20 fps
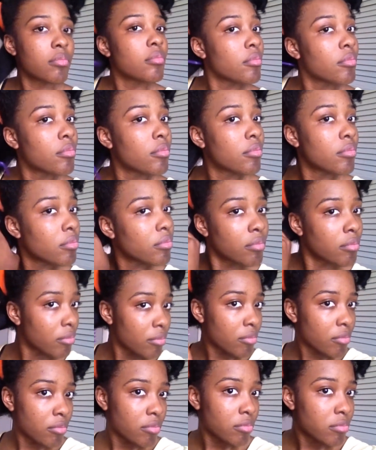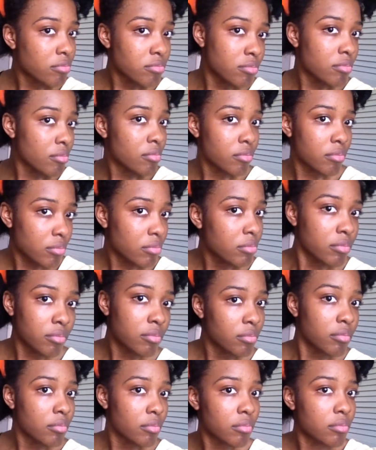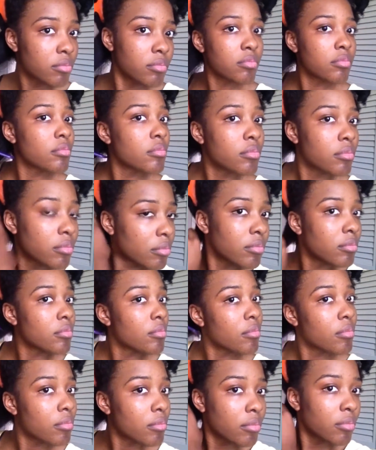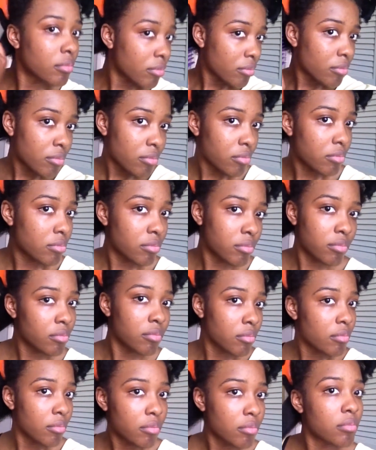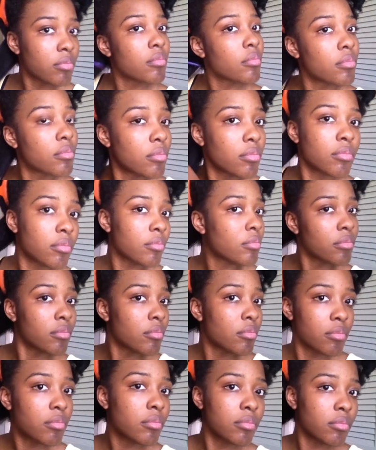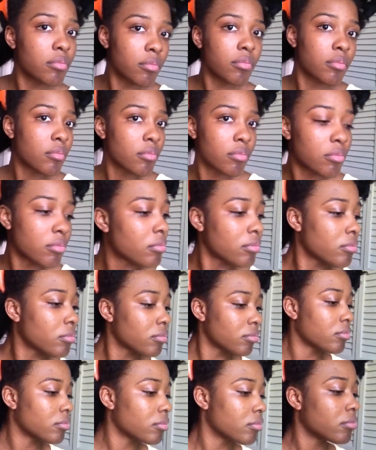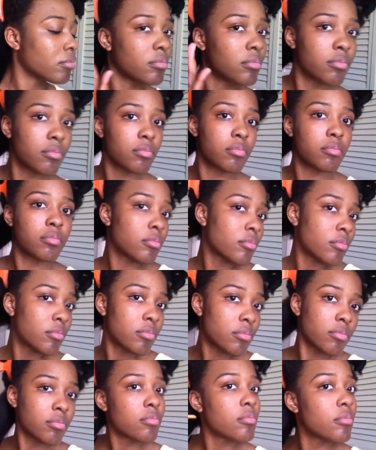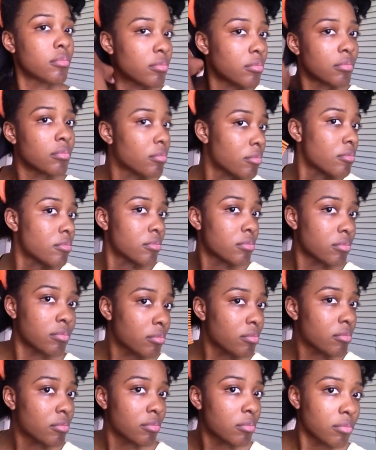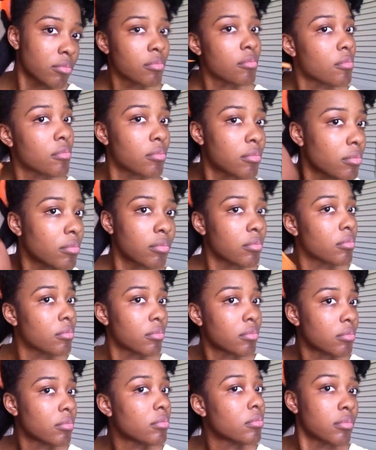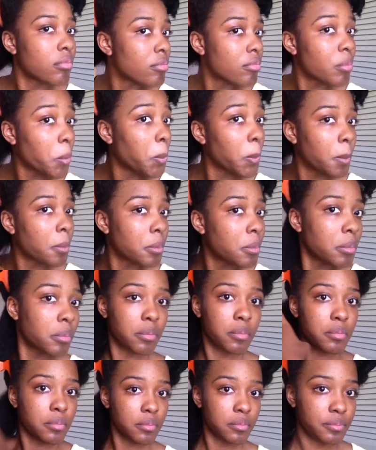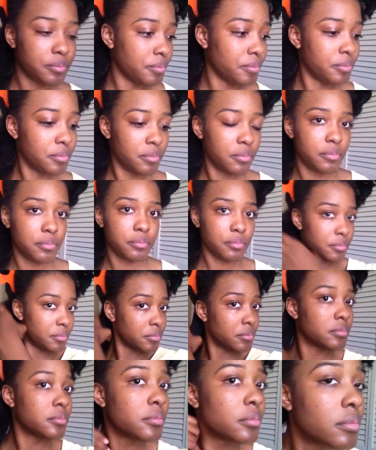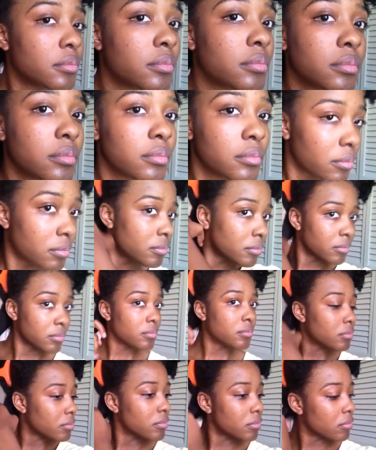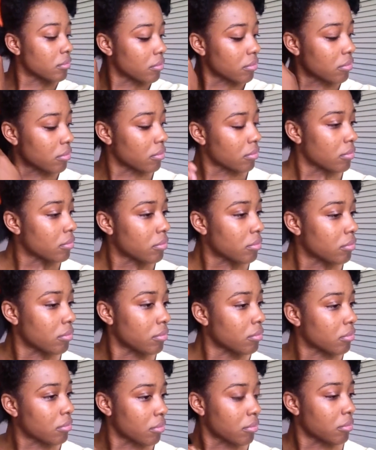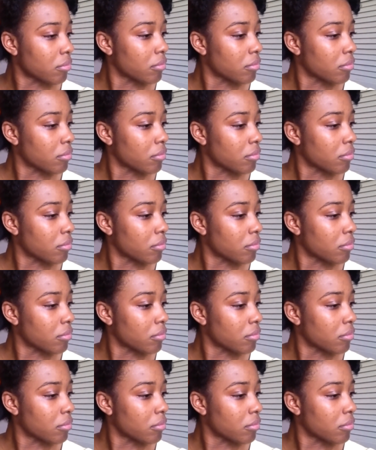I just had it in some twists, and I put the Beautiful Textures Moisture Whip on my hair that night, and I just twisted it up and was wearing my hair like that for two days. Didn't do much, didn't do nothing at all to my hair.